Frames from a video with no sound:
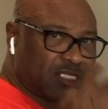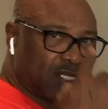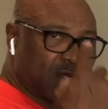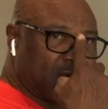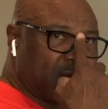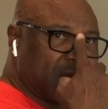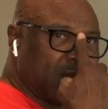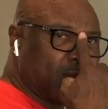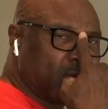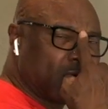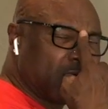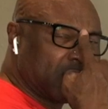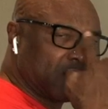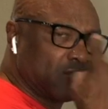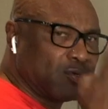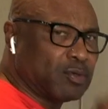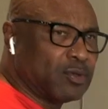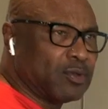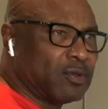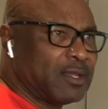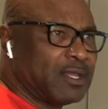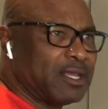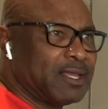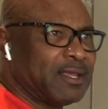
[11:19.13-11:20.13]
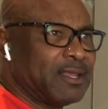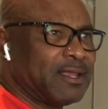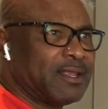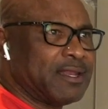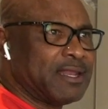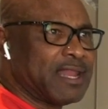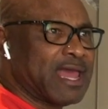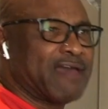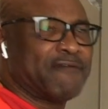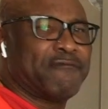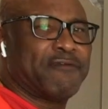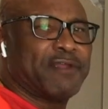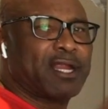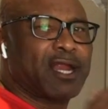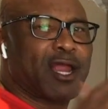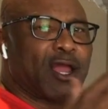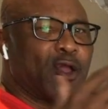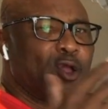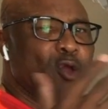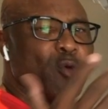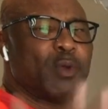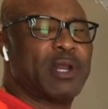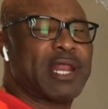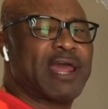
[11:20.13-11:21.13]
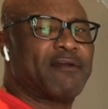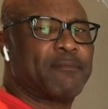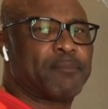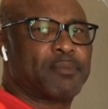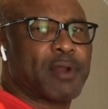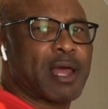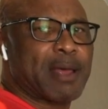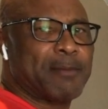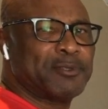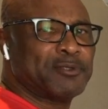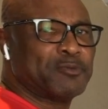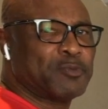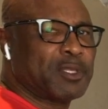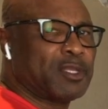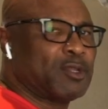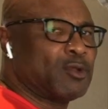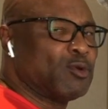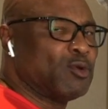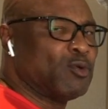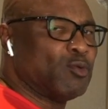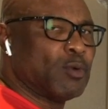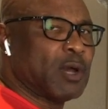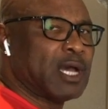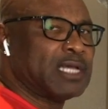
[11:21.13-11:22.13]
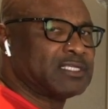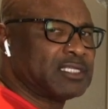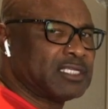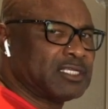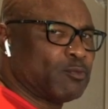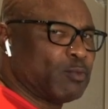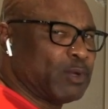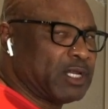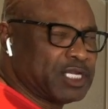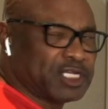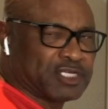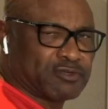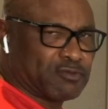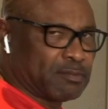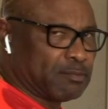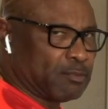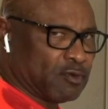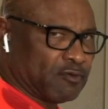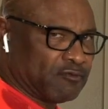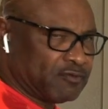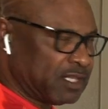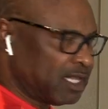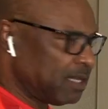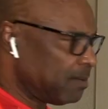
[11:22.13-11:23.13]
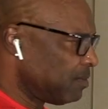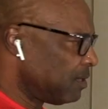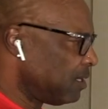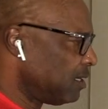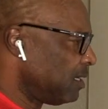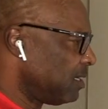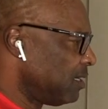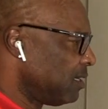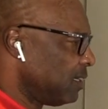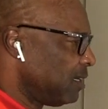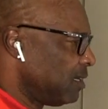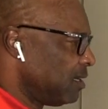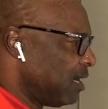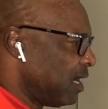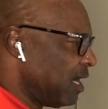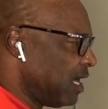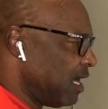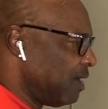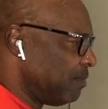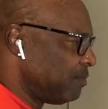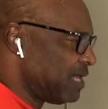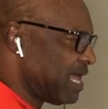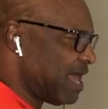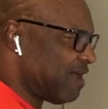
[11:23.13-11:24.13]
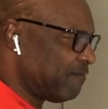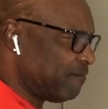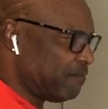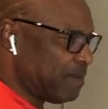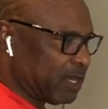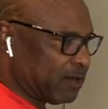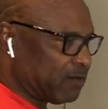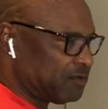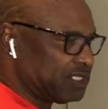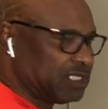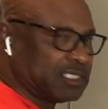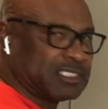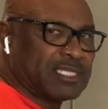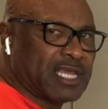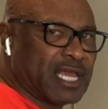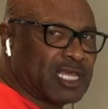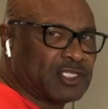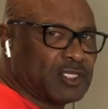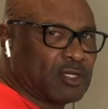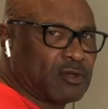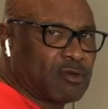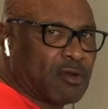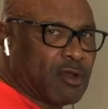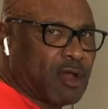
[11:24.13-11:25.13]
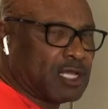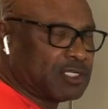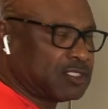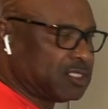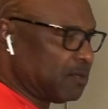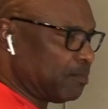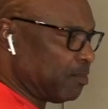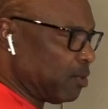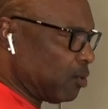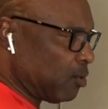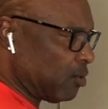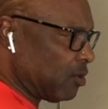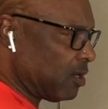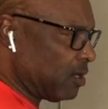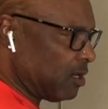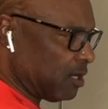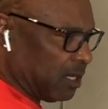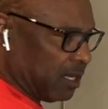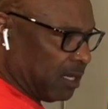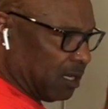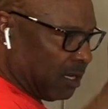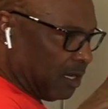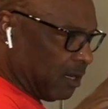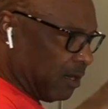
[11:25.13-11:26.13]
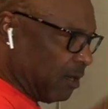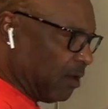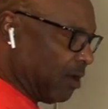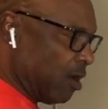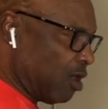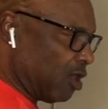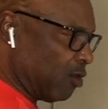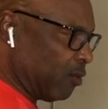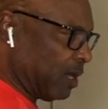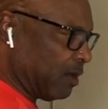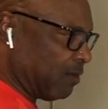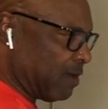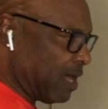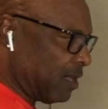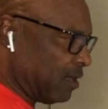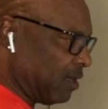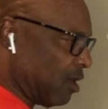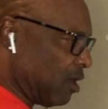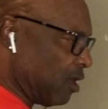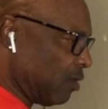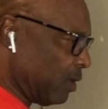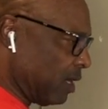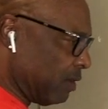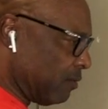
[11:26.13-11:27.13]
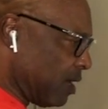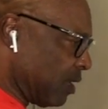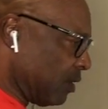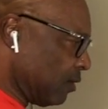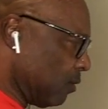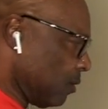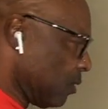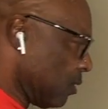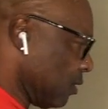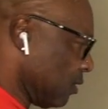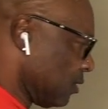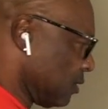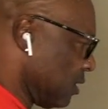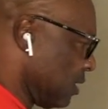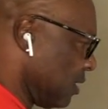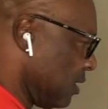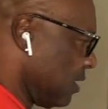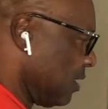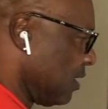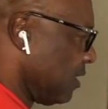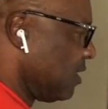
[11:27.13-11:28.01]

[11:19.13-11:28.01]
So in order to not figure out who would have problems with it, who wasn't, we just removed them, have better success across the board, all the way around the world.